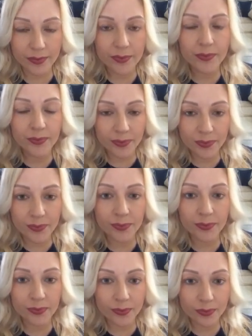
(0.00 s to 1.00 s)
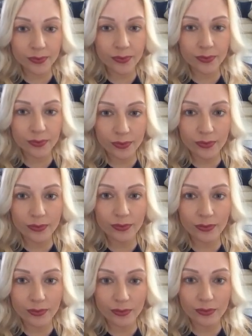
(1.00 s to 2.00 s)

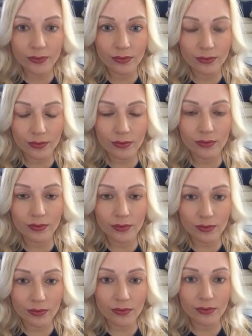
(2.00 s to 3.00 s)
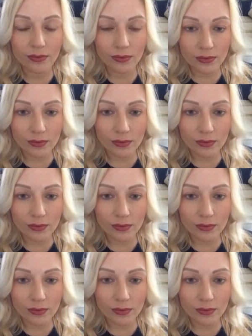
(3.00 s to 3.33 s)
The person shown says nothing.